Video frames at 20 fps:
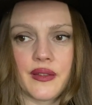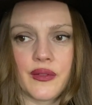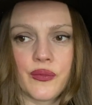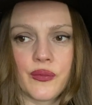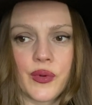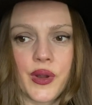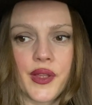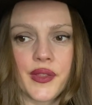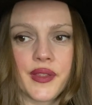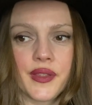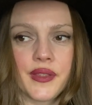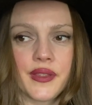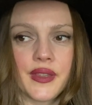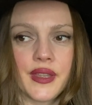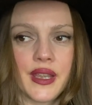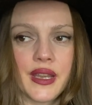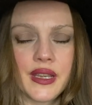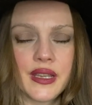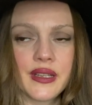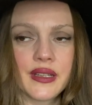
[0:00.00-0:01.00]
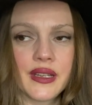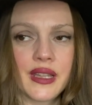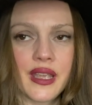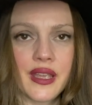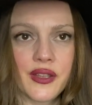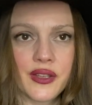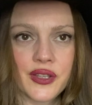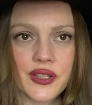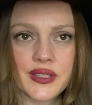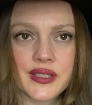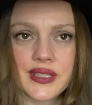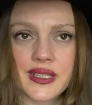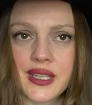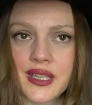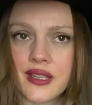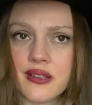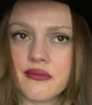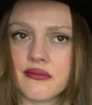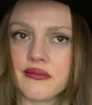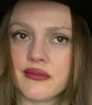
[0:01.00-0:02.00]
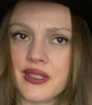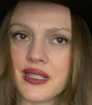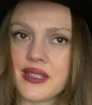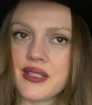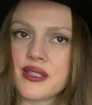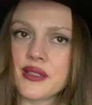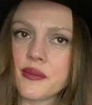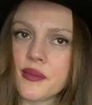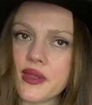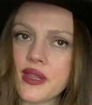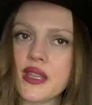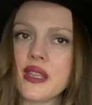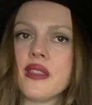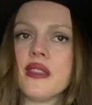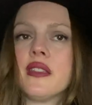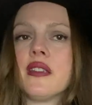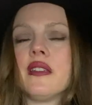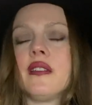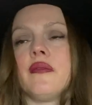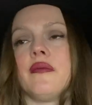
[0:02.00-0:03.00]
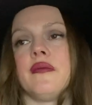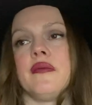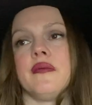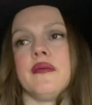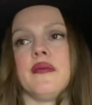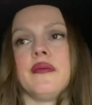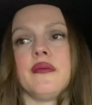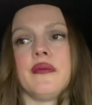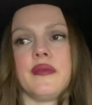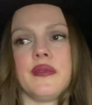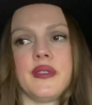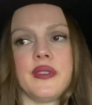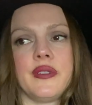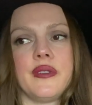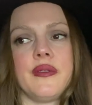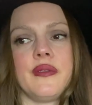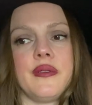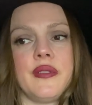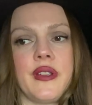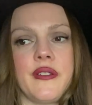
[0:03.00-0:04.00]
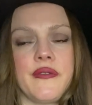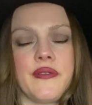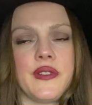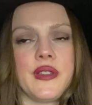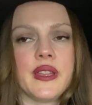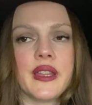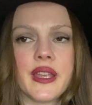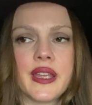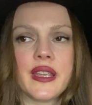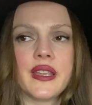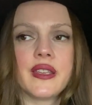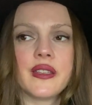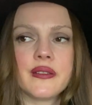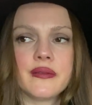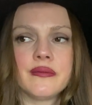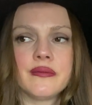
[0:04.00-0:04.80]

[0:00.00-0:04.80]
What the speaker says: rather than get hurt again. That's something that I feel like